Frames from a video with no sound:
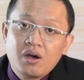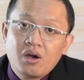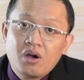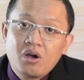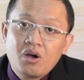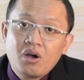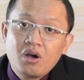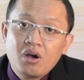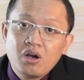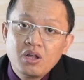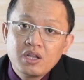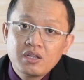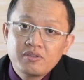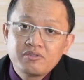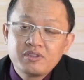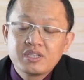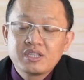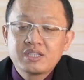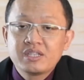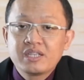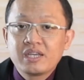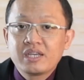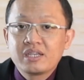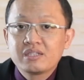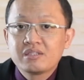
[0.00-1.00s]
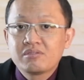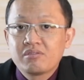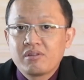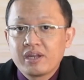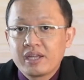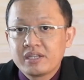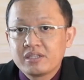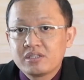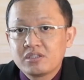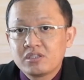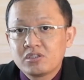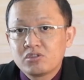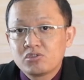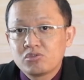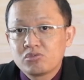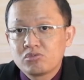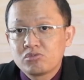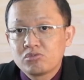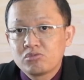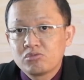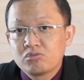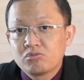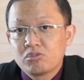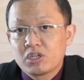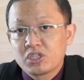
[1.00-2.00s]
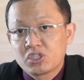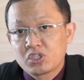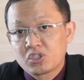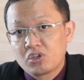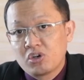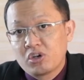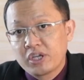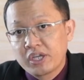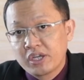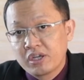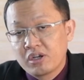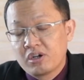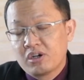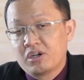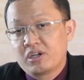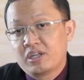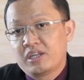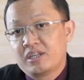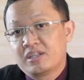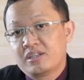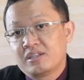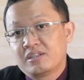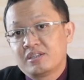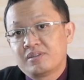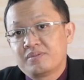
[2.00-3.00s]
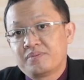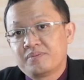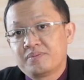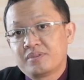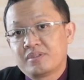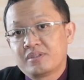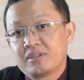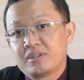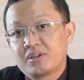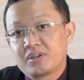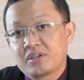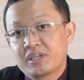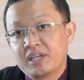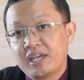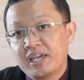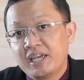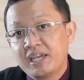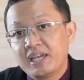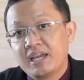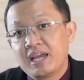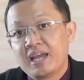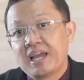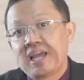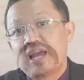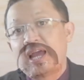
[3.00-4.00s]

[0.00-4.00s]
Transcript: all of the things related to what's going on. Okay,